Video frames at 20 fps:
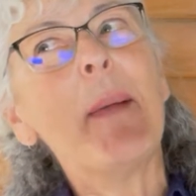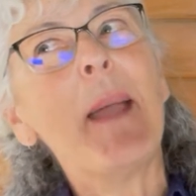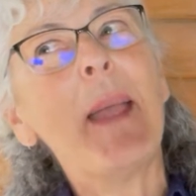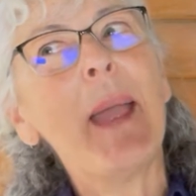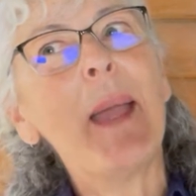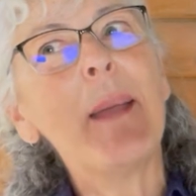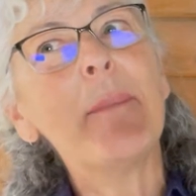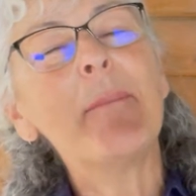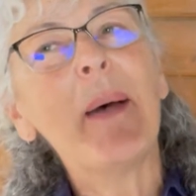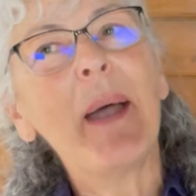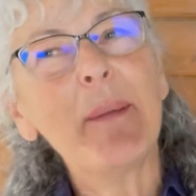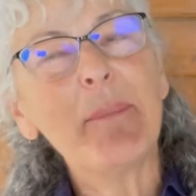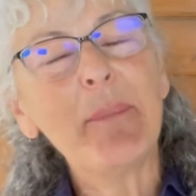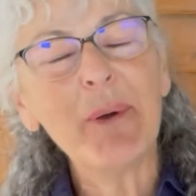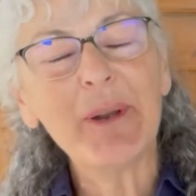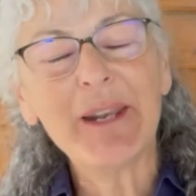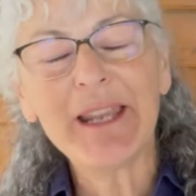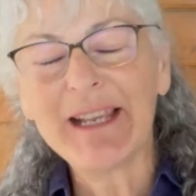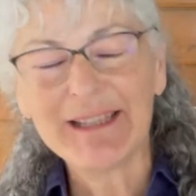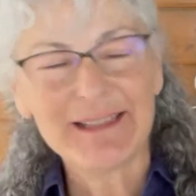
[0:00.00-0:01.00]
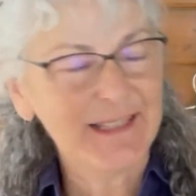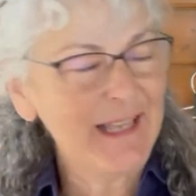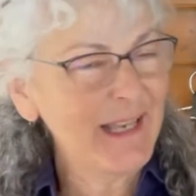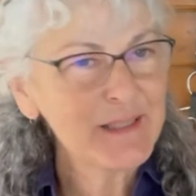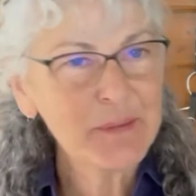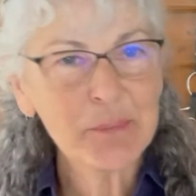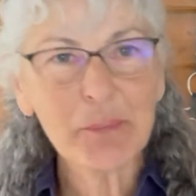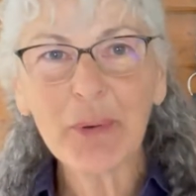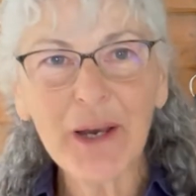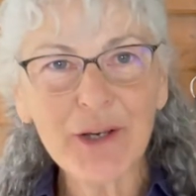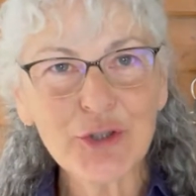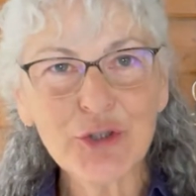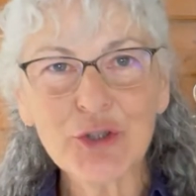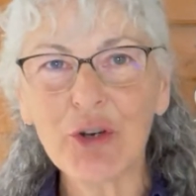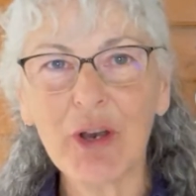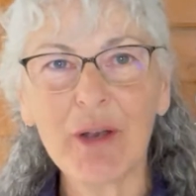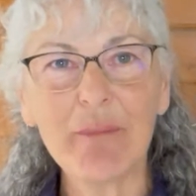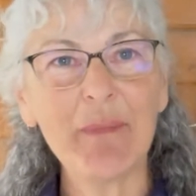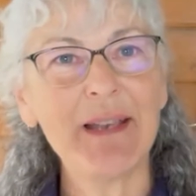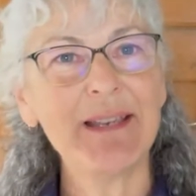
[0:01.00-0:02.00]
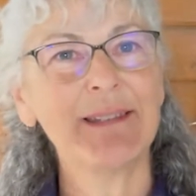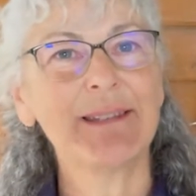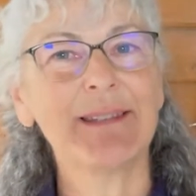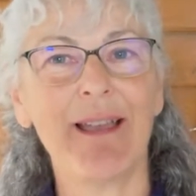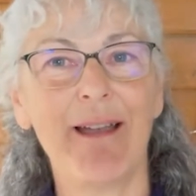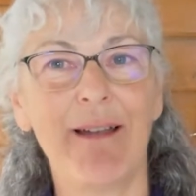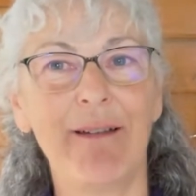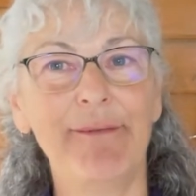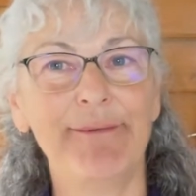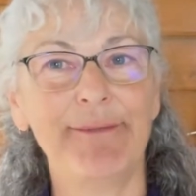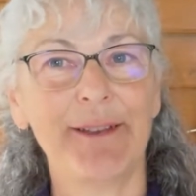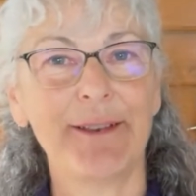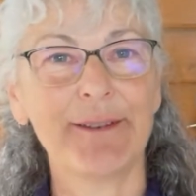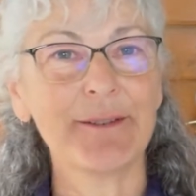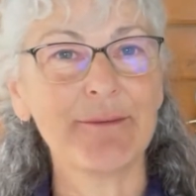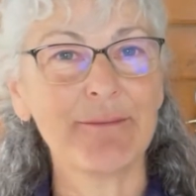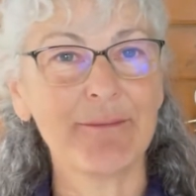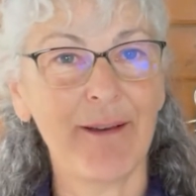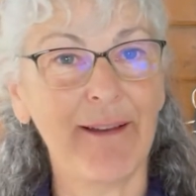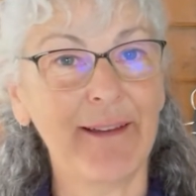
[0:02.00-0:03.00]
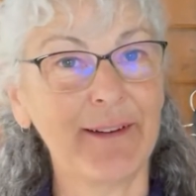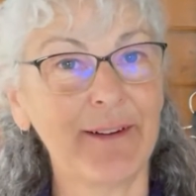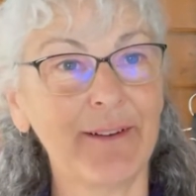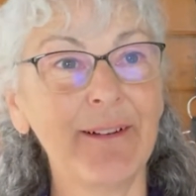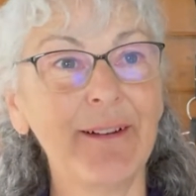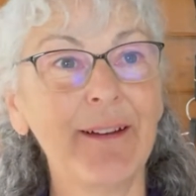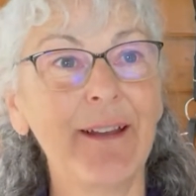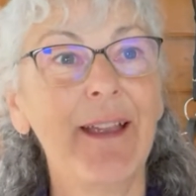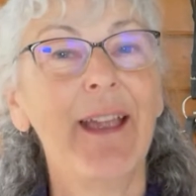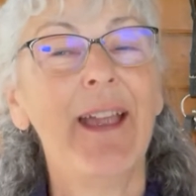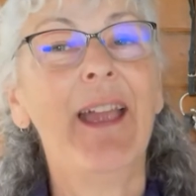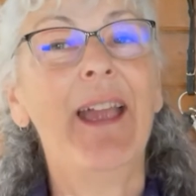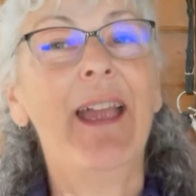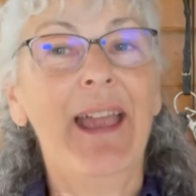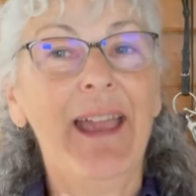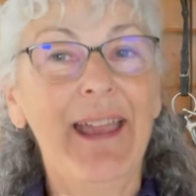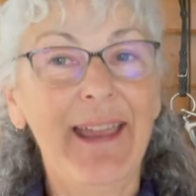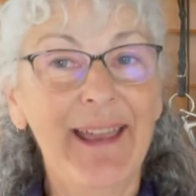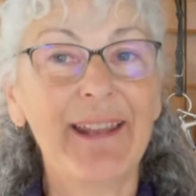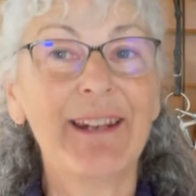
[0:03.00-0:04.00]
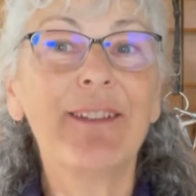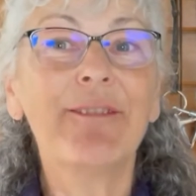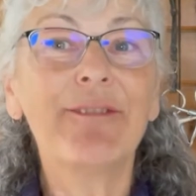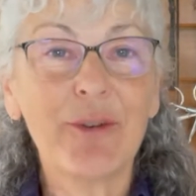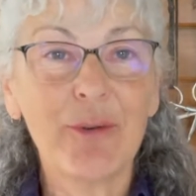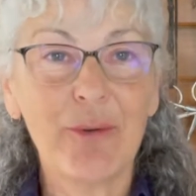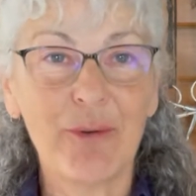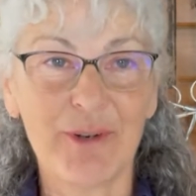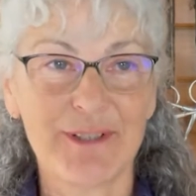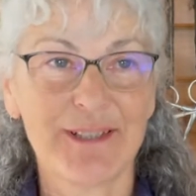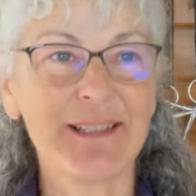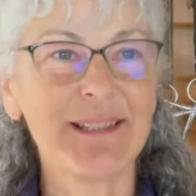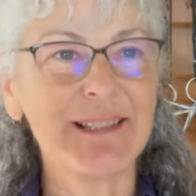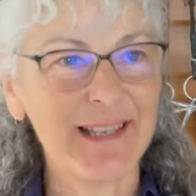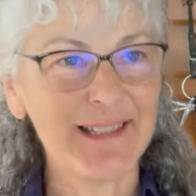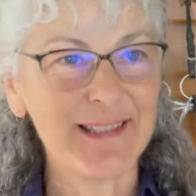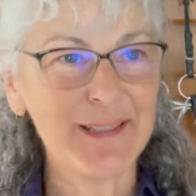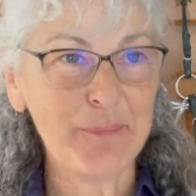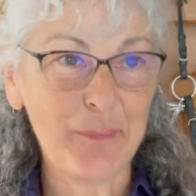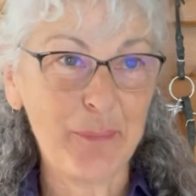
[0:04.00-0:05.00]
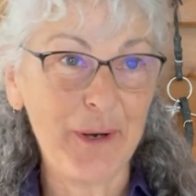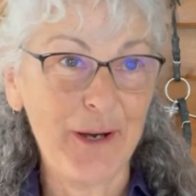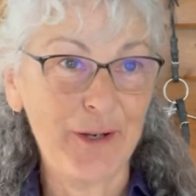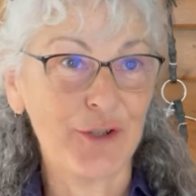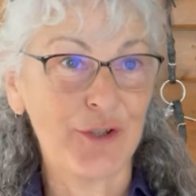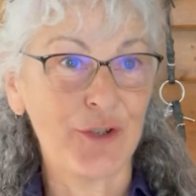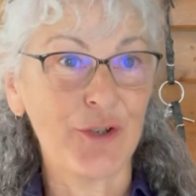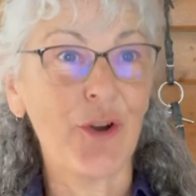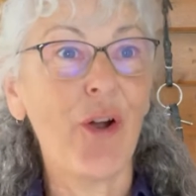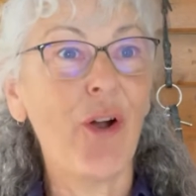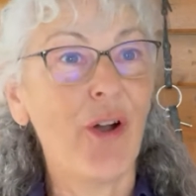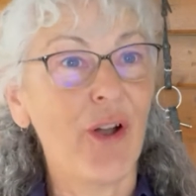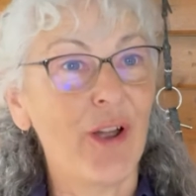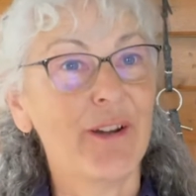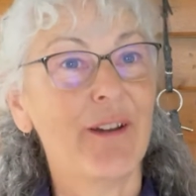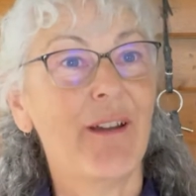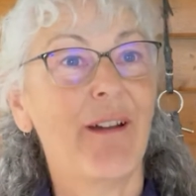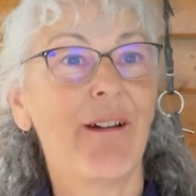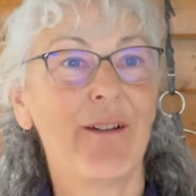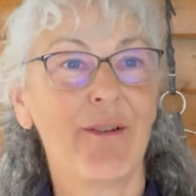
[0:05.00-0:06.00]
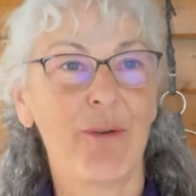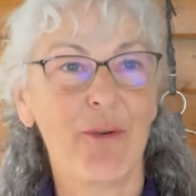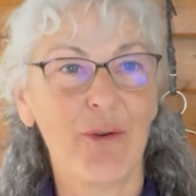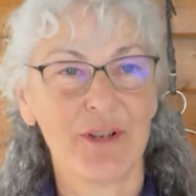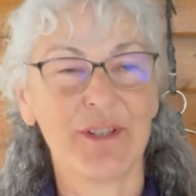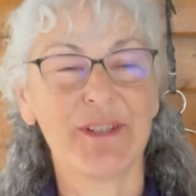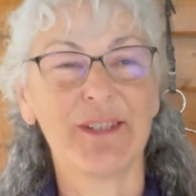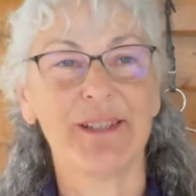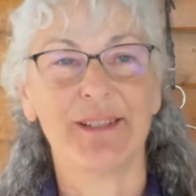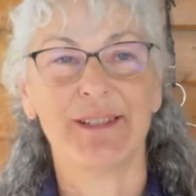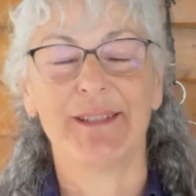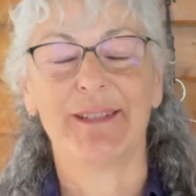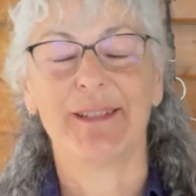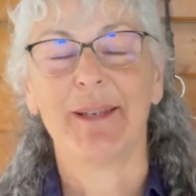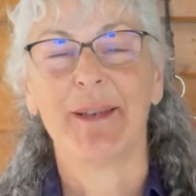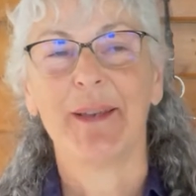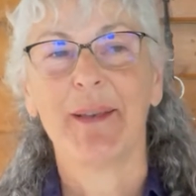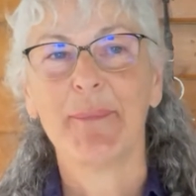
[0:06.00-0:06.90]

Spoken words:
and by putting less pressure on myself as a rider, and of course, less pressure on our horses.